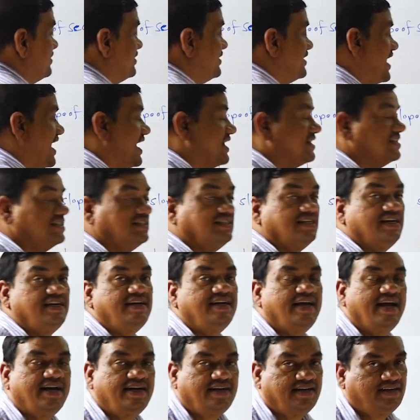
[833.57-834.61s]
Tangent
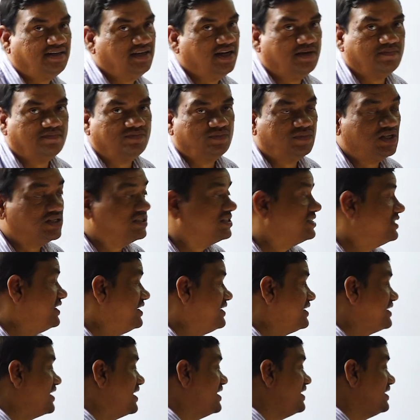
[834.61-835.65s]
at A. The
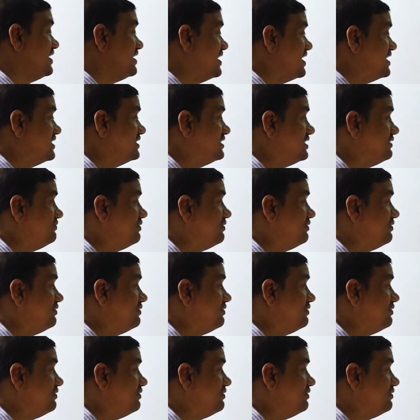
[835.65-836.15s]
secant AC